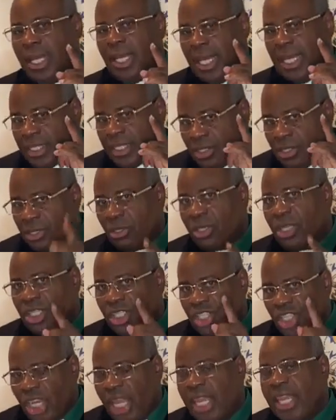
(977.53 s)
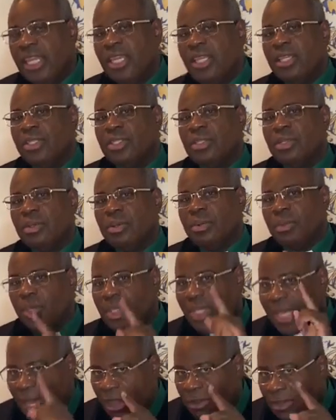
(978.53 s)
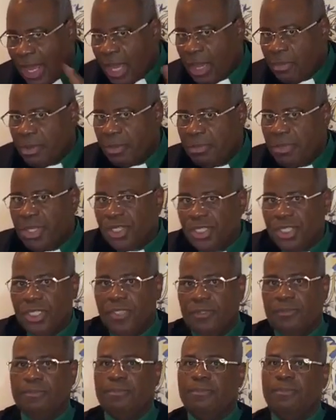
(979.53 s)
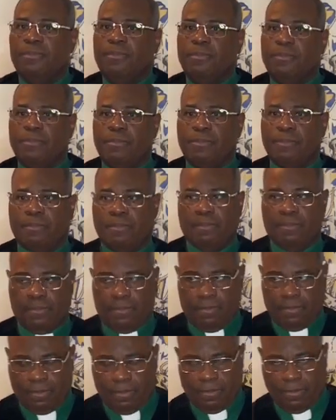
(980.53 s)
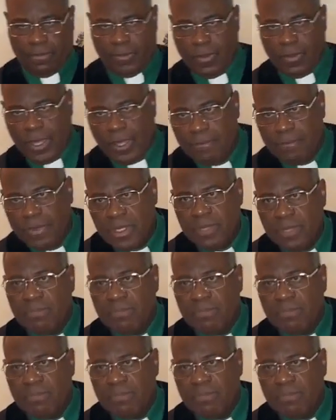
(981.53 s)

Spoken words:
has took a change without our permission, right?